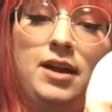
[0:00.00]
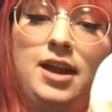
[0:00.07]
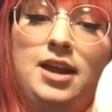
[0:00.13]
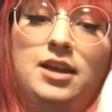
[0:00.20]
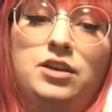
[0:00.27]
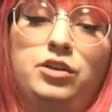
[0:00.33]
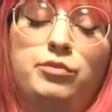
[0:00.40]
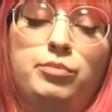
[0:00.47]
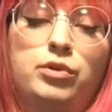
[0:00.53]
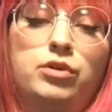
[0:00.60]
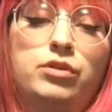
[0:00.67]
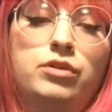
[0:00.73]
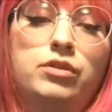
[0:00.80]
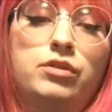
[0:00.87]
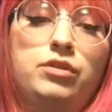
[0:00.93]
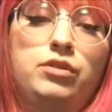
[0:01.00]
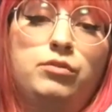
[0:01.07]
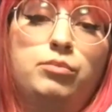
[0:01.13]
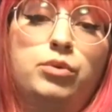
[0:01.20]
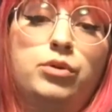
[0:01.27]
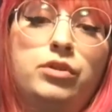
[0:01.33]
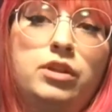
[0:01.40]
and you pull
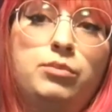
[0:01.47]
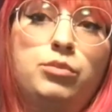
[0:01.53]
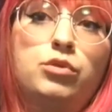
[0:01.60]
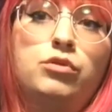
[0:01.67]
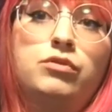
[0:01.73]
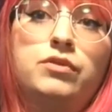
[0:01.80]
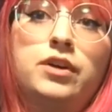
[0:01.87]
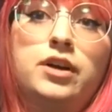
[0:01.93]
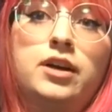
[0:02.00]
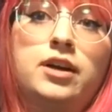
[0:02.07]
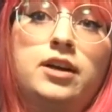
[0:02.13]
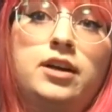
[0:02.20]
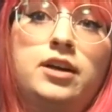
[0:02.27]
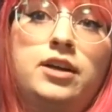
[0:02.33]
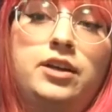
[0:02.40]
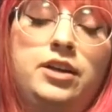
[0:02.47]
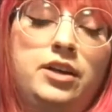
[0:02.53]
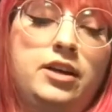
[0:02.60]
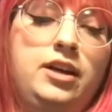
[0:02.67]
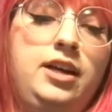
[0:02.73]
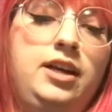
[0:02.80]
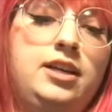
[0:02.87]
them over
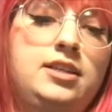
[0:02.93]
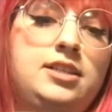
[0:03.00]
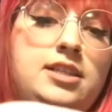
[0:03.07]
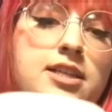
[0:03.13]
your hand